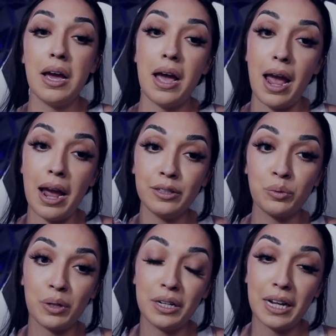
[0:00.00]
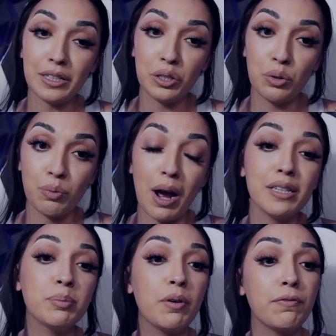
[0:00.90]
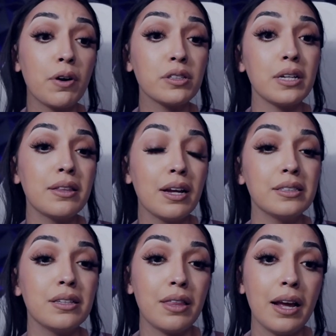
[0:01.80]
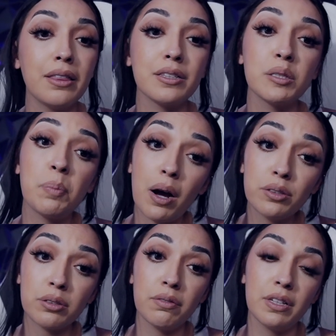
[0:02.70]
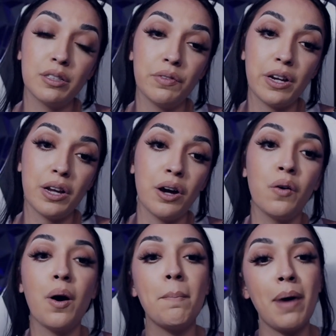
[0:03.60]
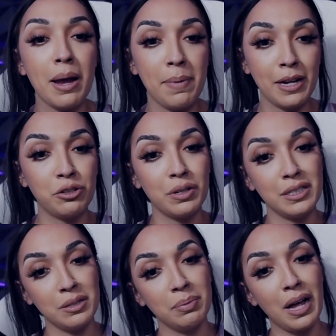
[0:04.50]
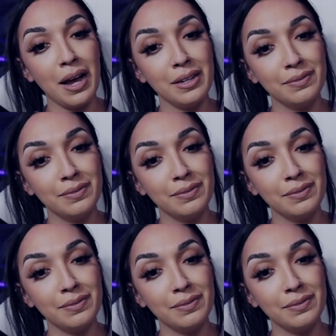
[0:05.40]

And we're going to get to the rest, but first I'd like to thank the sponsor of this video, My Patriot Supply.